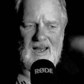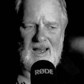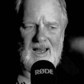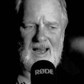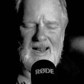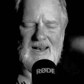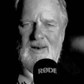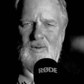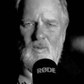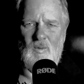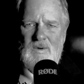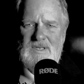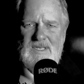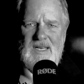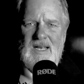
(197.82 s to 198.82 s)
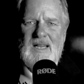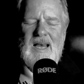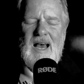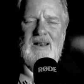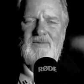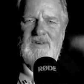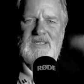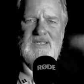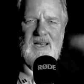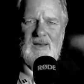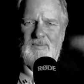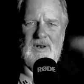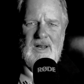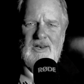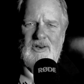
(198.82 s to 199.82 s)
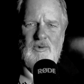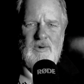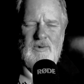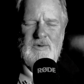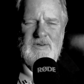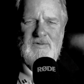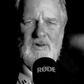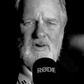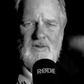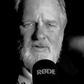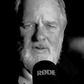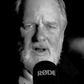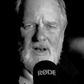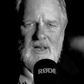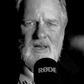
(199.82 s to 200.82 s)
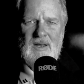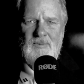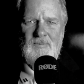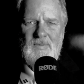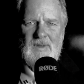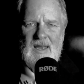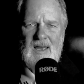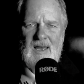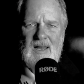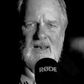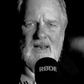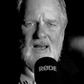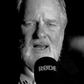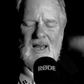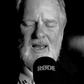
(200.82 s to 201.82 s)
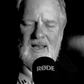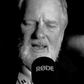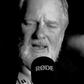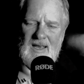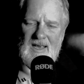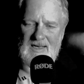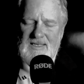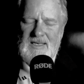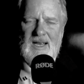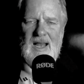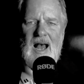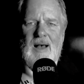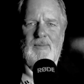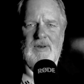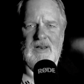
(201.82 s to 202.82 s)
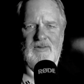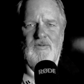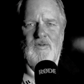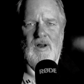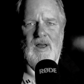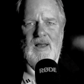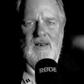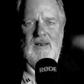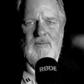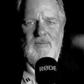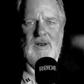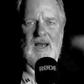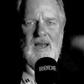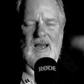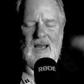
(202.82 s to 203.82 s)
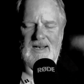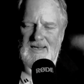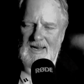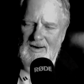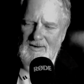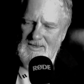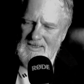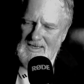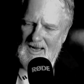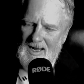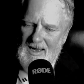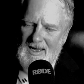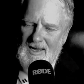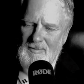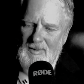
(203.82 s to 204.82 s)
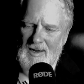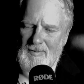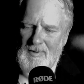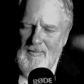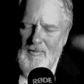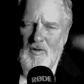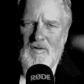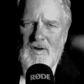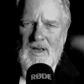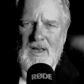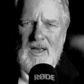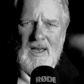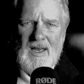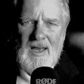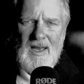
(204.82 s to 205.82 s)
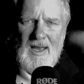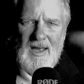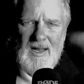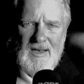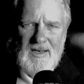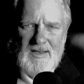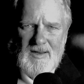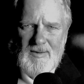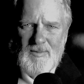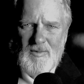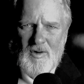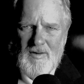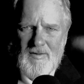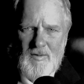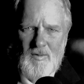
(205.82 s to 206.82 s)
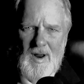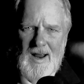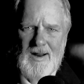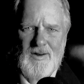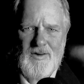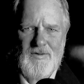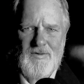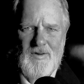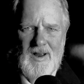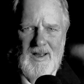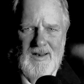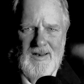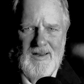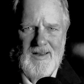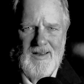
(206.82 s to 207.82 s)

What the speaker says: I didn't see a lot of his set, but I knew he was very funny. And he's a comedy friend, but I dare say he might be moving into more of a regular friend.